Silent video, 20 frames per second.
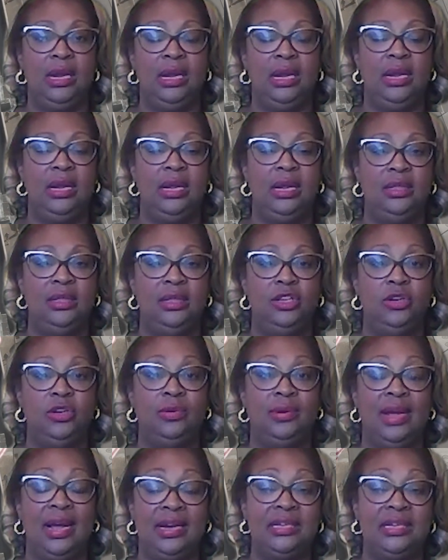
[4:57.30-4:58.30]
in the
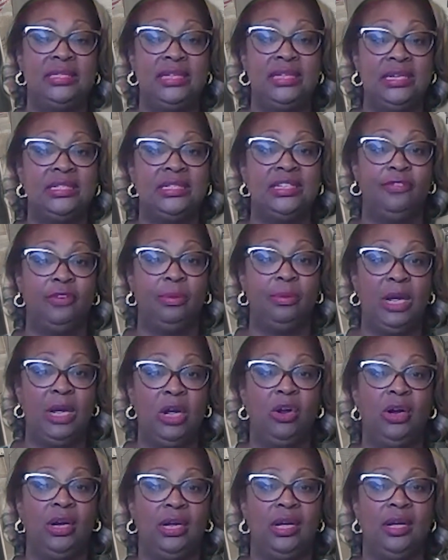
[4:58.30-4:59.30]
United States of
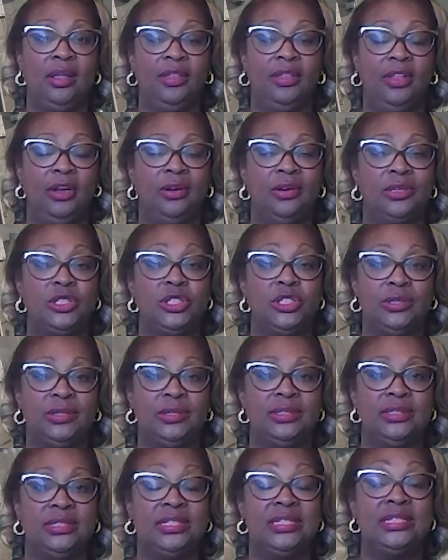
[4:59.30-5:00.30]
America, there are
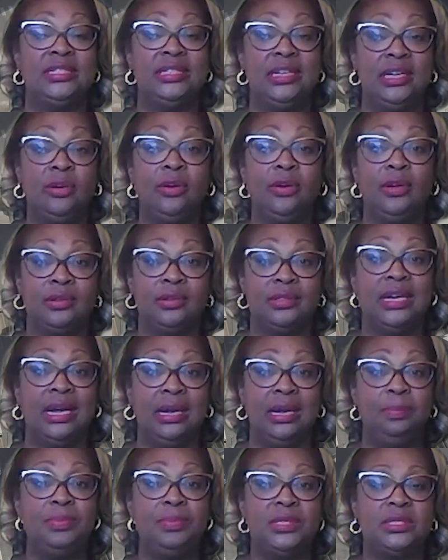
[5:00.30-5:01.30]
certain
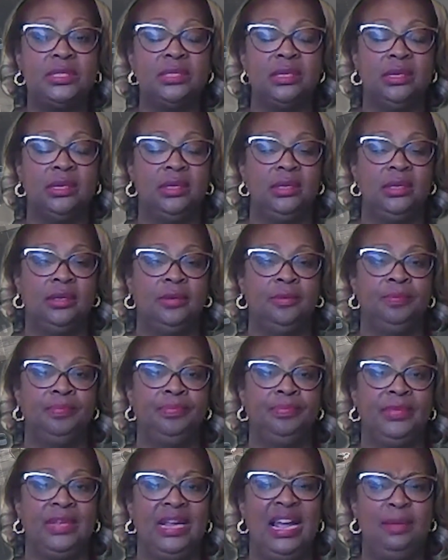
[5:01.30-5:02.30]
stereotypes
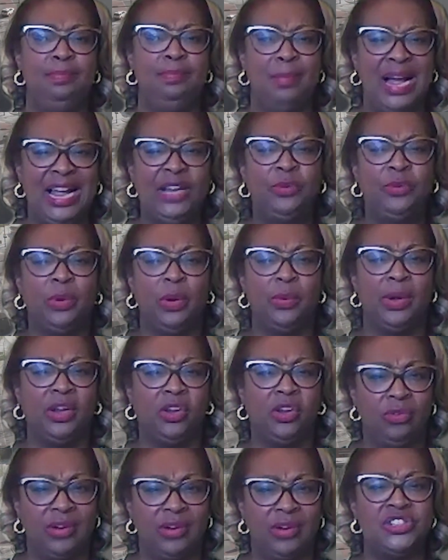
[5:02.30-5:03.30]
and
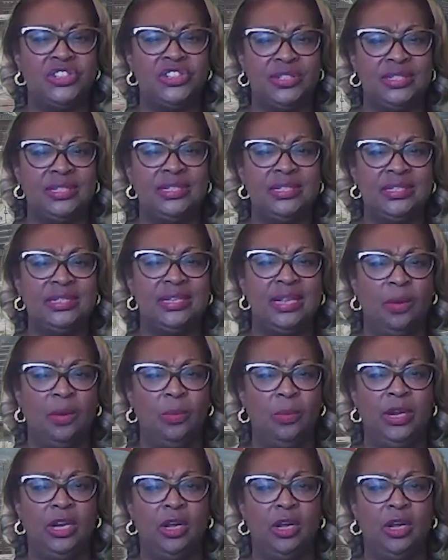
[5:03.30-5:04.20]
microaggressions that we